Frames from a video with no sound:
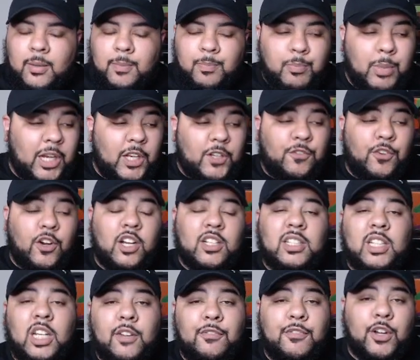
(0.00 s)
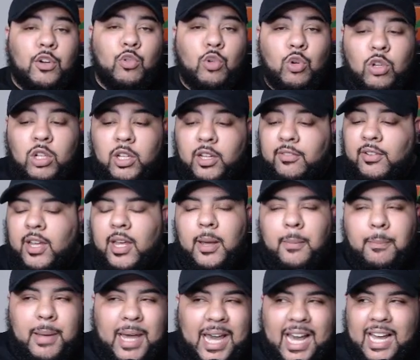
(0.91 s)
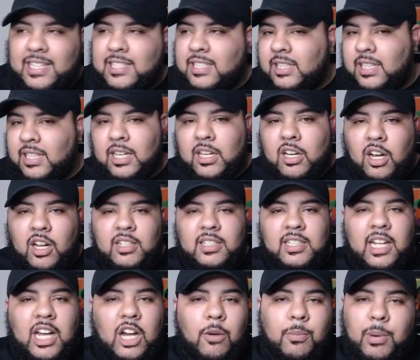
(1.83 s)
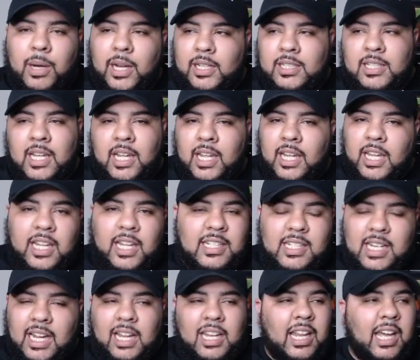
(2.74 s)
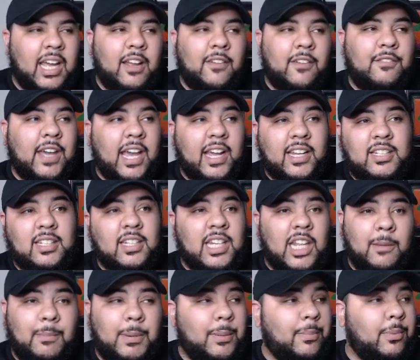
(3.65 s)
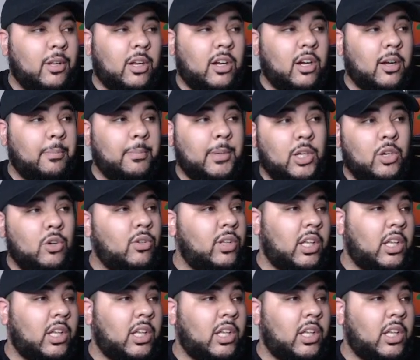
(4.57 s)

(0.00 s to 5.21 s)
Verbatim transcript: But as far as the NFL rule of passing it, causing outbreaks, it's not like vaccinated people are immune.